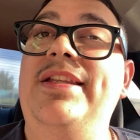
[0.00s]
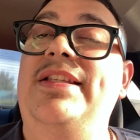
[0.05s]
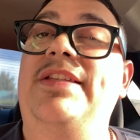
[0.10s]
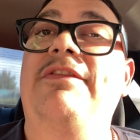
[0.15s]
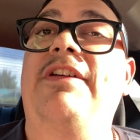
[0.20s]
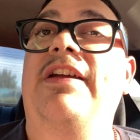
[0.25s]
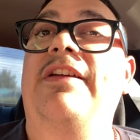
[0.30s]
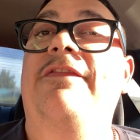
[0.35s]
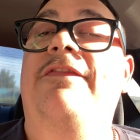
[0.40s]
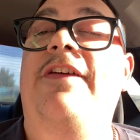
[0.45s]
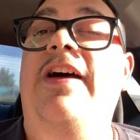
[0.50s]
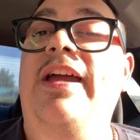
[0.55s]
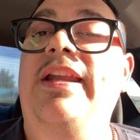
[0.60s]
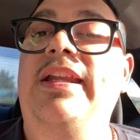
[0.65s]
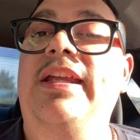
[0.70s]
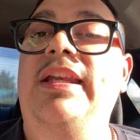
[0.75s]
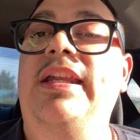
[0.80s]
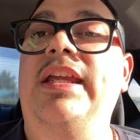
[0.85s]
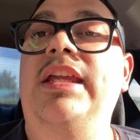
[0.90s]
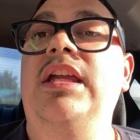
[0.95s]
to see if I can find
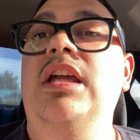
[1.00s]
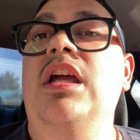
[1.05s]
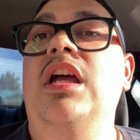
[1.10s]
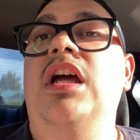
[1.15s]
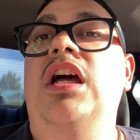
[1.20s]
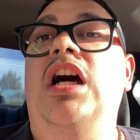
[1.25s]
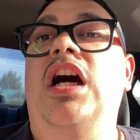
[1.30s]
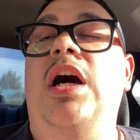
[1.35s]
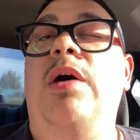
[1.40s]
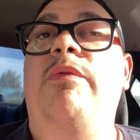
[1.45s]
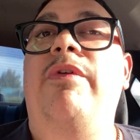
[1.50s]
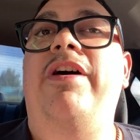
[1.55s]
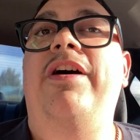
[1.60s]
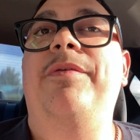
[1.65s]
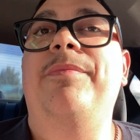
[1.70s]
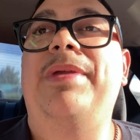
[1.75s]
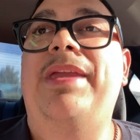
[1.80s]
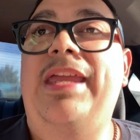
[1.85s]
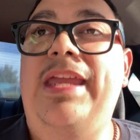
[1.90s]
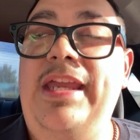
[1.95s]
any while
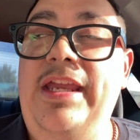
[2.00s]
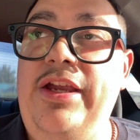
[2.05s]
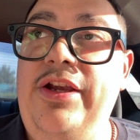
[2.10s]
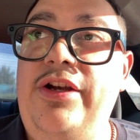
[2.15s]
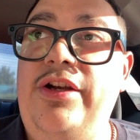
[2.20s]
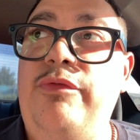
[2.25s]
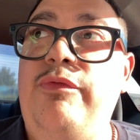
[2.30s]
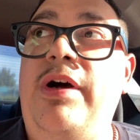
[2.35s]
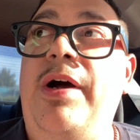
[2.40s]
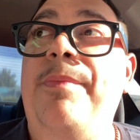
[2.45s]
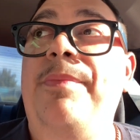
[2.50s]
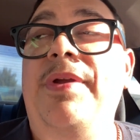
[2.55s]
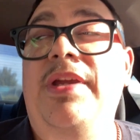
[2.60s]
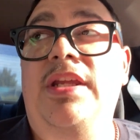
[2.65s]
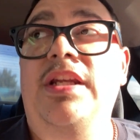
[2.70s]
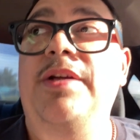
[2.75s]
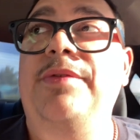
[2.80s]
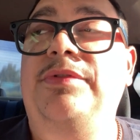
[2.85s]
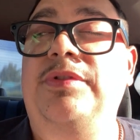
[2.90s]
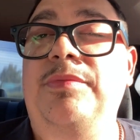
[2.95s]
I'm here, while I'm
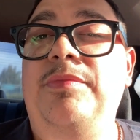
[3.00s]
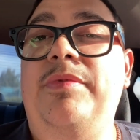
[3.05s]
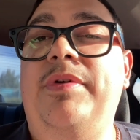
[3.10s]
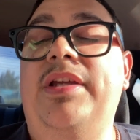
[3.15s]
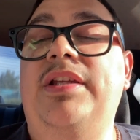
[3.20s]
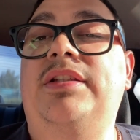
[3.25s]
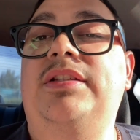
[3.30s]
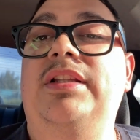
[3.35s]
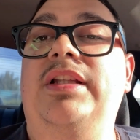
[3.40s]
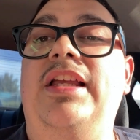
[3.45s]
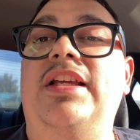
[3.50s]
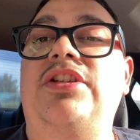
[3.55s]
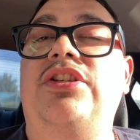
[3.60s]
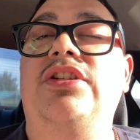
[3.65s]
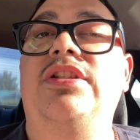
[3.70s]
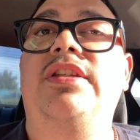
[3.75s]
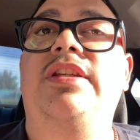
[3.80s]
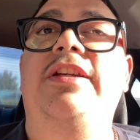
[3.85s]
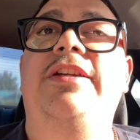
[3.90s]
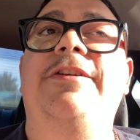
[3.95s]
picking up some of my
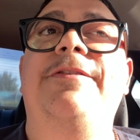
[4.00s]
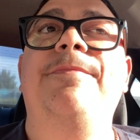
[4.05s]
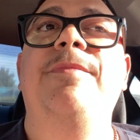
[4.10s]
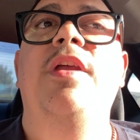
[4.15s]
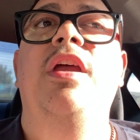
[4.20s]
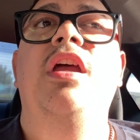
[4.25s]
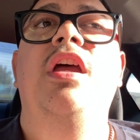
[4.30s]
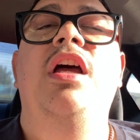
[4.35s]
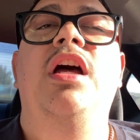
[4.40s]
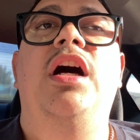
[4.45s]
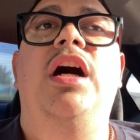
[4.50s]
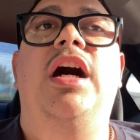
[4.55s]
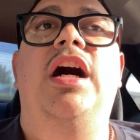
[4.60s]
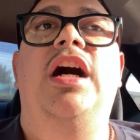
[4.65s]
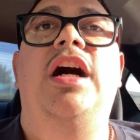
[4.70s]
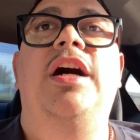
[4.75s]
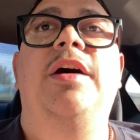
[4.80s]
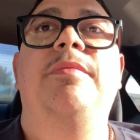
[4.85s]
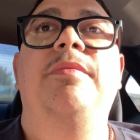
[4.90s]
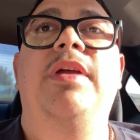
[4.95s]
selections here.
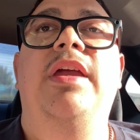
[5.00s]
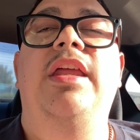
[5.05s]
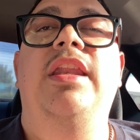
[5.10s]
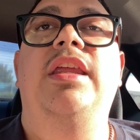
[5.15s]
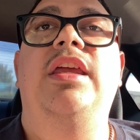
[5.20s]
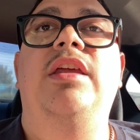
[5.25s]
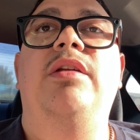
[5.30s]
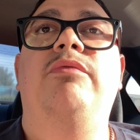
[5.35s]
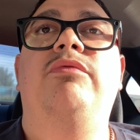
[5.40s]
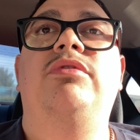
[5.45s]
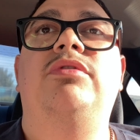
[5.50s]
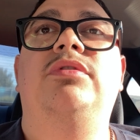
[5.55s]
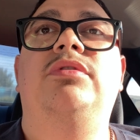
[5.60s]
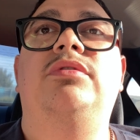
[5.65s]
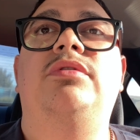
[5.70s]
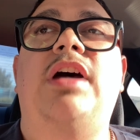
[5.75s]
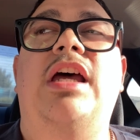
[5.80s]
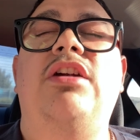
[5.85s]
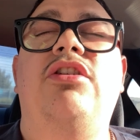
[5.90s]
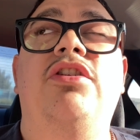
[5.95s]
And then
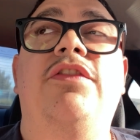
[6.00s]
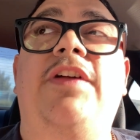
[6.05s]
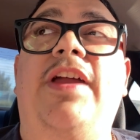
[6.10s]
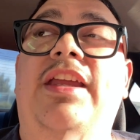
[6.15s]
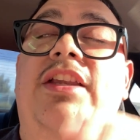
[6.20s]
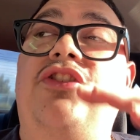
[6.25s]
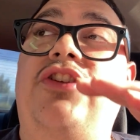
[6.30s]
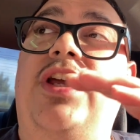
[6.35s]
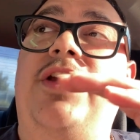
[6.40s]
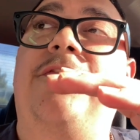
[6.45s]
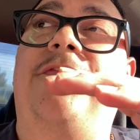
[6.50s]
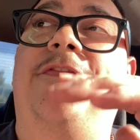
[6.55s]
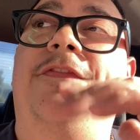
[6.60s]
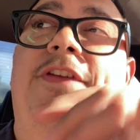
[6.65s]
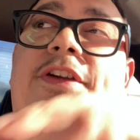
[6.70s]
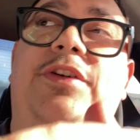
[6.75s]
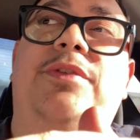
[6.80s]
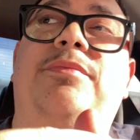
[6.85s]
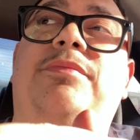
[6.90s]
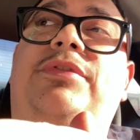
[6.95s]
I don't know if I can try to
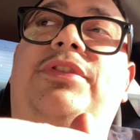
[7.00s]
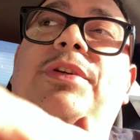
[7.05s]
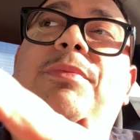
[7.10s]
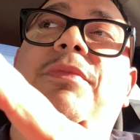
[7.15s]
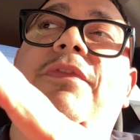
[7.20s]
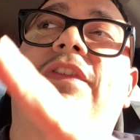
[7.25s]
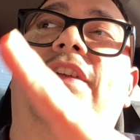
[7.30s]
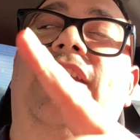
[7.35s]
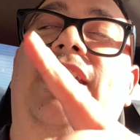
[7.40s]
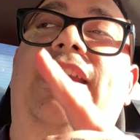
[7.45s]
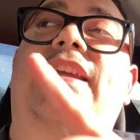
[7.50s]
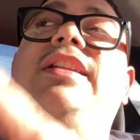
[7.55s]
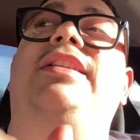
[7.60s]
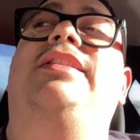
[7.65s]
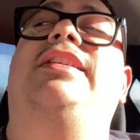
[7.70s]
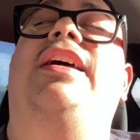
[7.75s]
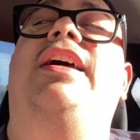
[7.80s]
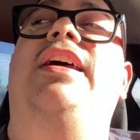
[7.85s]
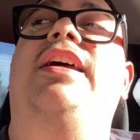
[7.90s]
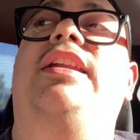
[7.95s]
film some of it
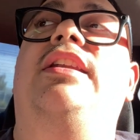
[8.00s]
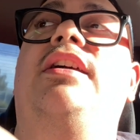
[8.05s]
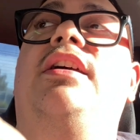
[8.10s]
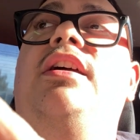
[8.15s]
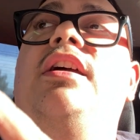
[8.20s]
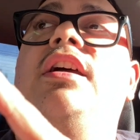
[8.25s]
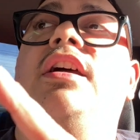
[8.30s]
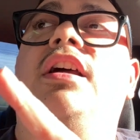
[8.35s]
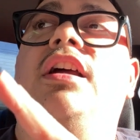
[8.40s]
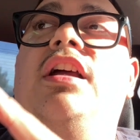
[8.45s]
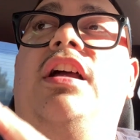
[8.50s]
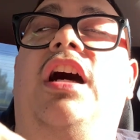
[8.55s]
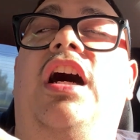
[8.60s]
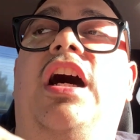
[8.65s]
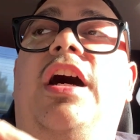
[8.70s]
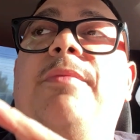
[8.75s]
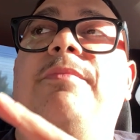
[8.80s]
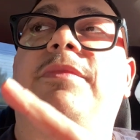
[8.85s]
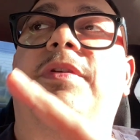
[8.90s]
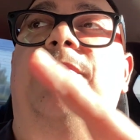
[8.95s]
inside,
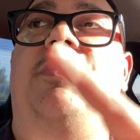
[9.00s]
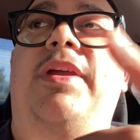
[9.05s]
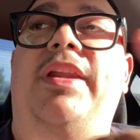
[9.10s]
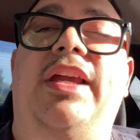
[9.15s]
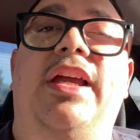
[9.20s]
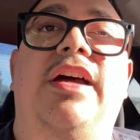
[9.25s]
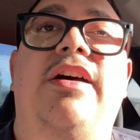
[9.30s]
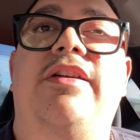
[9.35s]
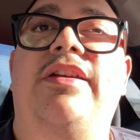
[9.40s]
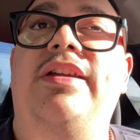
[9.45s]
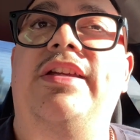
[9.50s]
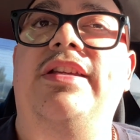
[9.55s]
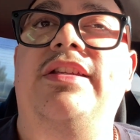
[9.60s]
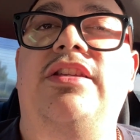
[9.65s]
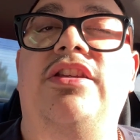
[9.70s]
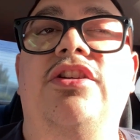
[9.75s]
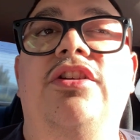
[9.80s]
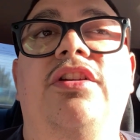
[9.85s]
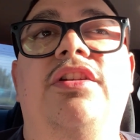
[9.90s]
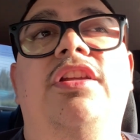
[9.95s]
depending how it is.
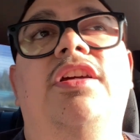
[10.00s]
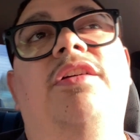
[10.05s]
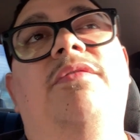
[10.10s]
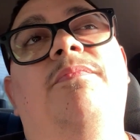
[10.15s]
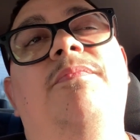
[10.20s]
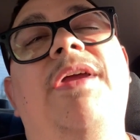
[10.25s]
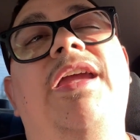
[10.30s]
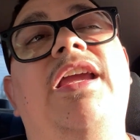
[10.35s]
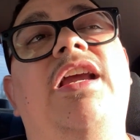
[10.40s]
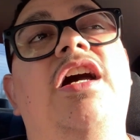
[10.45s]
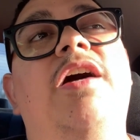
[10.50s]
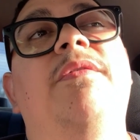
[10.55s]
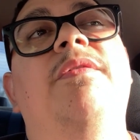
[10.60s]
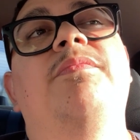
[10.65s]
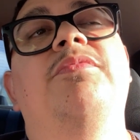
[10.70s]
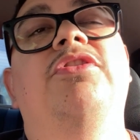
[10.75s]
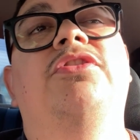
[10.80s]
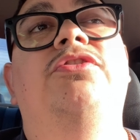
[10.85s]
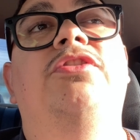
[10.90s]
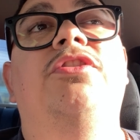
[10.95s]
The main comic
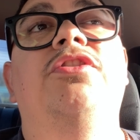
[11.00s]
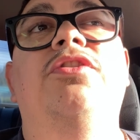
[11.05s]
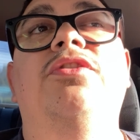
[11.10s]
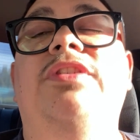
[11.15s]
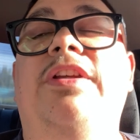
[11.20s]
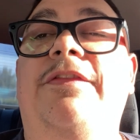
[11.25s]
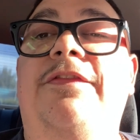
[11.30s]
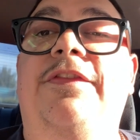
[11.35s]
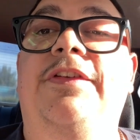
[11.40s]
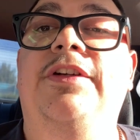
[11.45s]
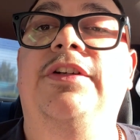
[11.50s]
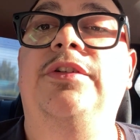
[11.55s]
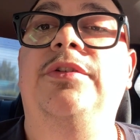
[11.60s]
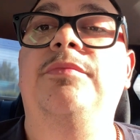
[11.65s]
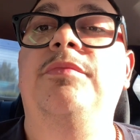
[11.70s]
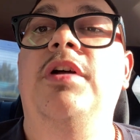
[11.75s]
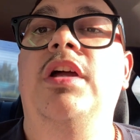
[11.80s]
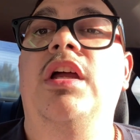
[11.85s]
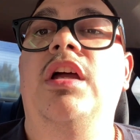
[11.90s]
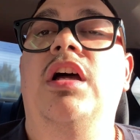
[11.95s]
book store knows I
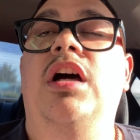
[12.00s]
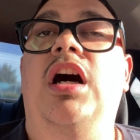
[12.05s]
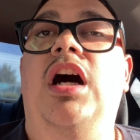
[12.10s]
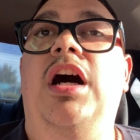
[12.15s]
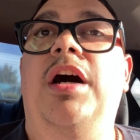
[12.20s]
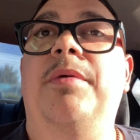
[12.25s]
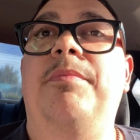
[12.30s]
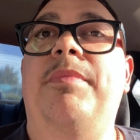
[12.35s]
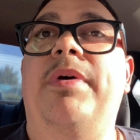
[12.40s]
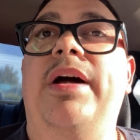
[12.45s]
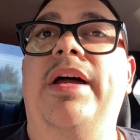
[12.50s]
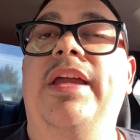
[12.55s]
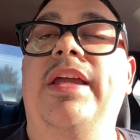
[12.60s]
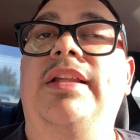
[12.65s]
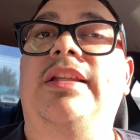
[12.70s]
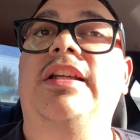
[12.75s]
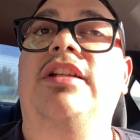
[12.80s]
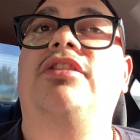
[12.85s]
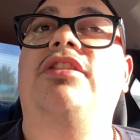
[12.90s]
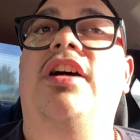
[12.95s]
film my
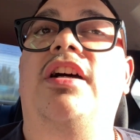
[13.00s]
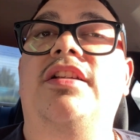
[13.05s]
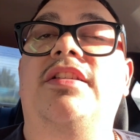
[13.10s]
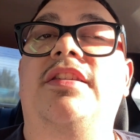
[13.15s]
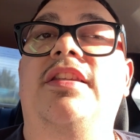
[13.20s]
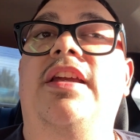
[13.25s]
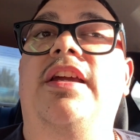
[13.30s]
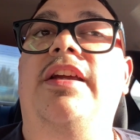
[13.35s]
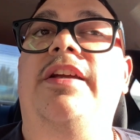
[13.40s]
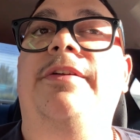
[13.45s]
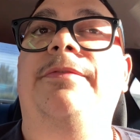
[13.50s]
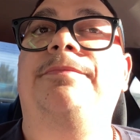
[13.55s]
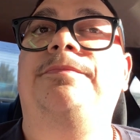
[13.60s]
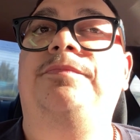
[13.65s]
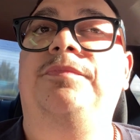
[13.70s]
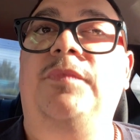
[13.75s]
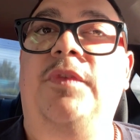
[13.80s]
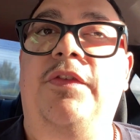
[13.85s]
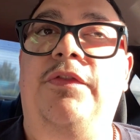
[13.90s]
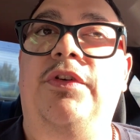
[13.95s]
TikToks there
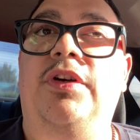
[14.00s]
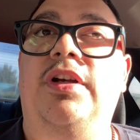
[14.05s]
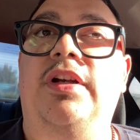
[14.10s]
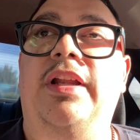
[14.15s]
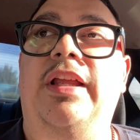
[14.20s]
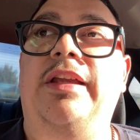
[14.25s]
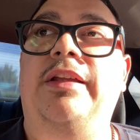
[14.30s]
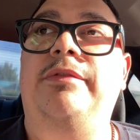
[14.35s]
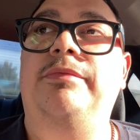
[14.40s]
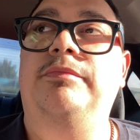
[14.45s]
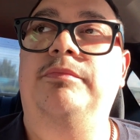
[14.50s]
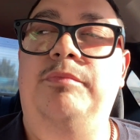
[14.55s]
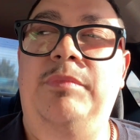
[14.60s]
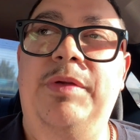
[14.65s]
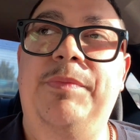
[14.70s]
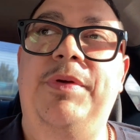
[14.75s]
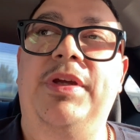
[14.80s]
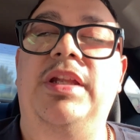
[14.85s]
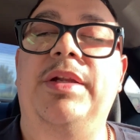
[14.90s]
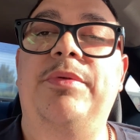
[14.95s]
for like me
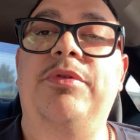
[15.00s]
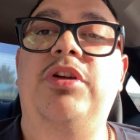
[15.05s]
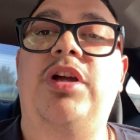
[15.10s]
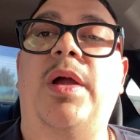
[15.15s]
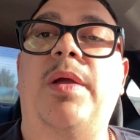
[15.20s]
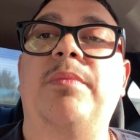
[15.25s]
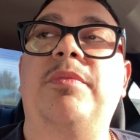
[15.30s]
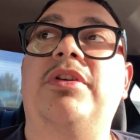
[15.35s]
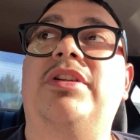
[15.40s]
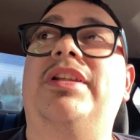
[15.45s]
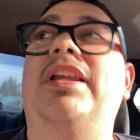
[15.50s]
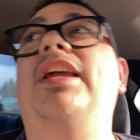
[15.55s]
picking up new comic book